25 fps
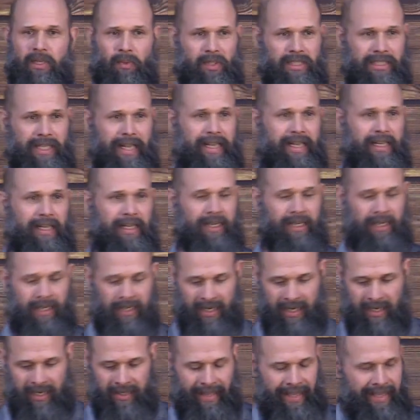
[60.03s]
It was like an
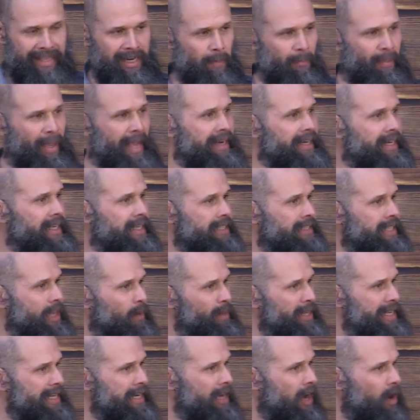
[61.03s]
appendix
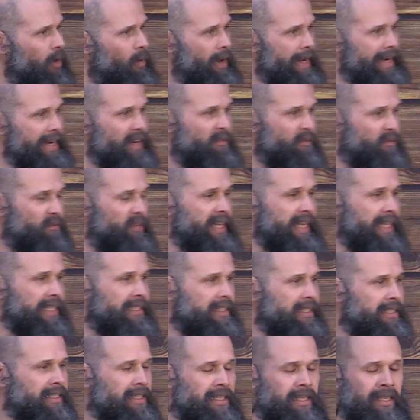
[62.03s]
that we can go in and
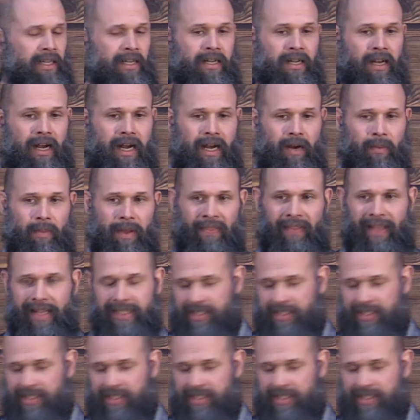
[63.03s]
fix, and